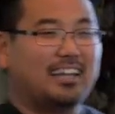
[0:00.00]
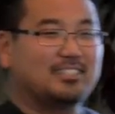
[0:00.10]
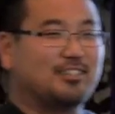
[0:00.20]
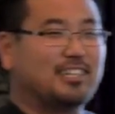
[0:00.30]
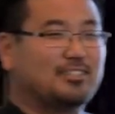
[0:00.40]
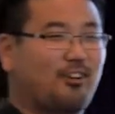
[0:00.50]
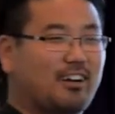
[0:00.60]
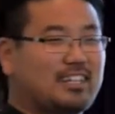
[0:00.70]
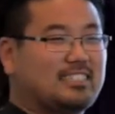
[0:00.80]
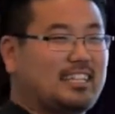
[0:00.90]
So this
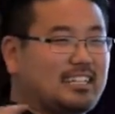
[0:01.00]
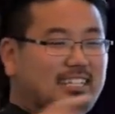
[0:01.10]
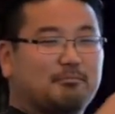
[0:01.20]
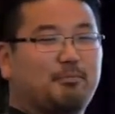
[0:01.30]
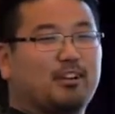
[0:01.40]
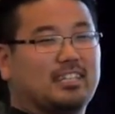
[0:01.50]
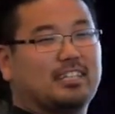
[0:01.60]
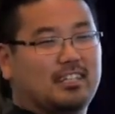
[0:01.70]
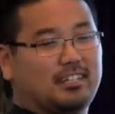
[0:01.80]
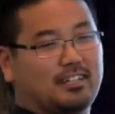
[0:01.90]
organization, this
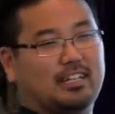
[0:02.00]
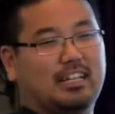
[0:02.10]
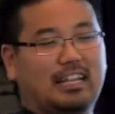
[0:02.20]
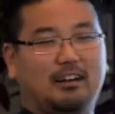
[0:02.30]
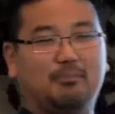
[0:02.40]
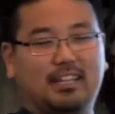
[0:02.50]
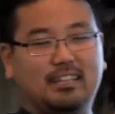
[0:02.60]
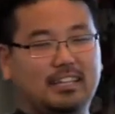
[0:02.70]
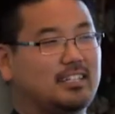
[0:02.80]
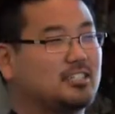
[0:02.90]
particular club
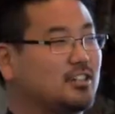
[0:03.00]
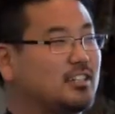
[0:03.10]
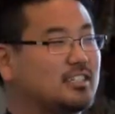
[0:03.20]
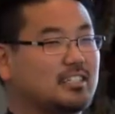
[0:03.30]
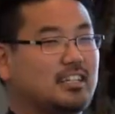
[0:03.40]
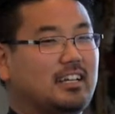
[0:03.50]
in the church,